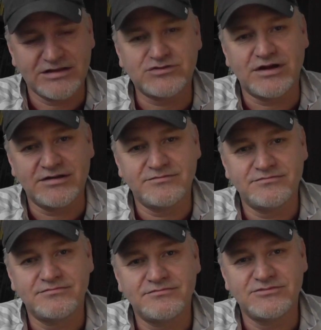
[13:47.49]
That's right.
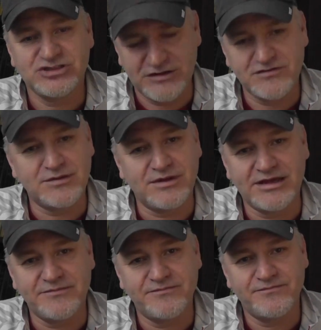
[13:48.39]
Shift the
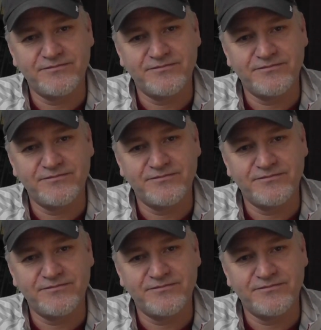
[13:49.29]
blame.